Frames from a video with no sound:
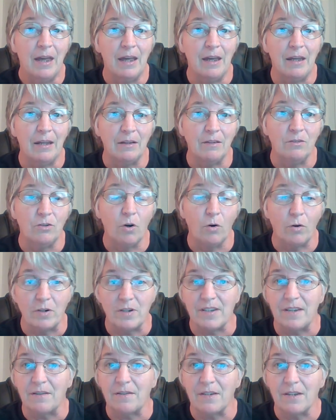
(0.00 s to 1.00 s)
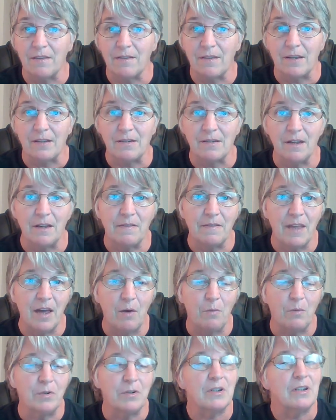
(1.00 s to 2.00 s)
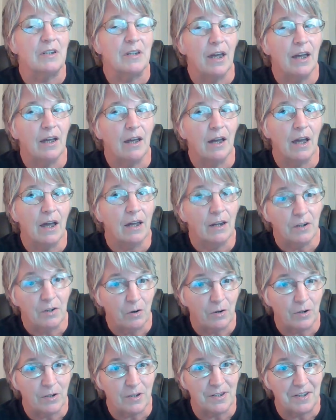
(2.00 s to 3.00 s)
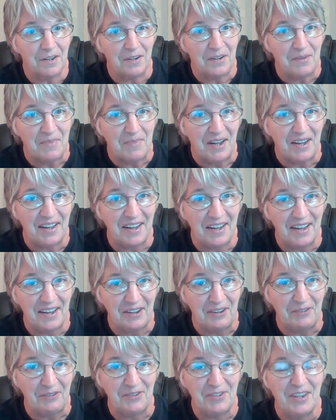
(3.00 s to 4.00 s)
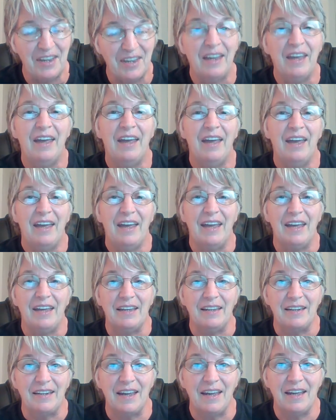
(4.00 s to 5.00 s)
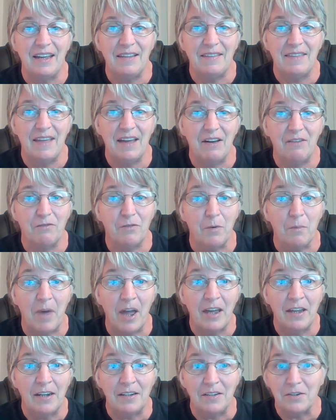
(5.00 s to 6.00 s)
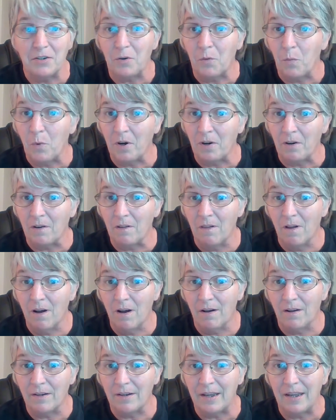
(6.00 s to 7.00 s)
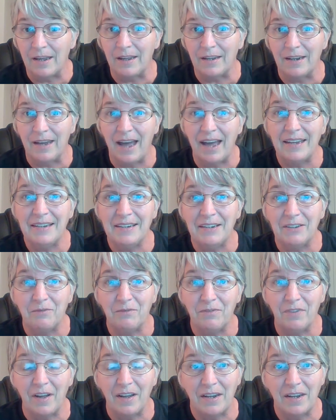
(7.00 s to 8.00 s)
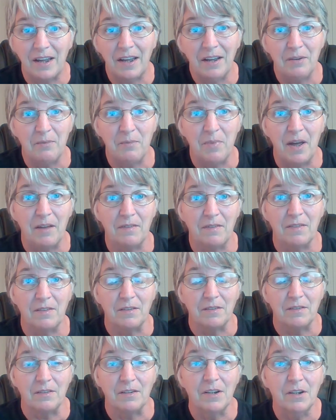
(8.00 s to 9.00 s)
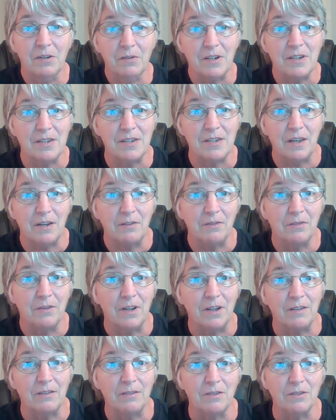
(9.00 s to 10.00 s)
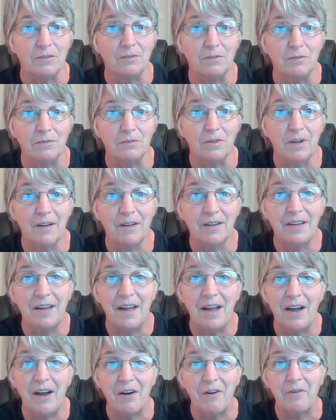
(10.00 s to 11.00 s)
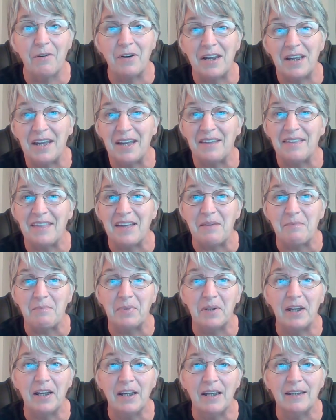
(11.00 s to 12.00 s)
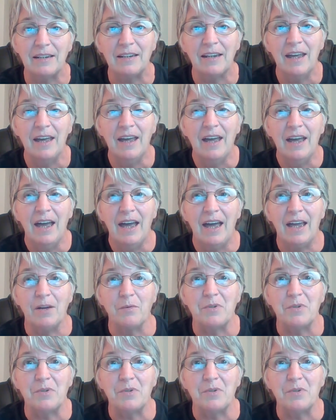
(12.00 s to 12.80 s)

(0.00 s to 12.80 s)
and yard sales and things like that. Well, today I had a yard sale at my house, and I had that from 8 until 1 o'clock, and I didn't find out about the clearance sale until I already had that planned, and I